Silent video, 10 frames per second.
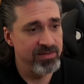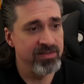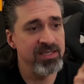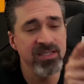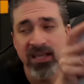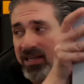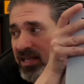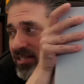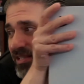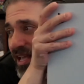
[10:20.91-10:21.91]
This thing,
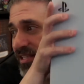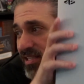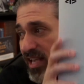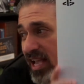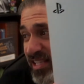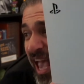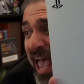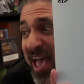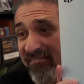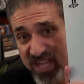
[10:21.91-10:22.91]
it's
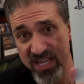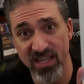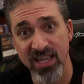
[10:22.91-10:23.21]
heavy.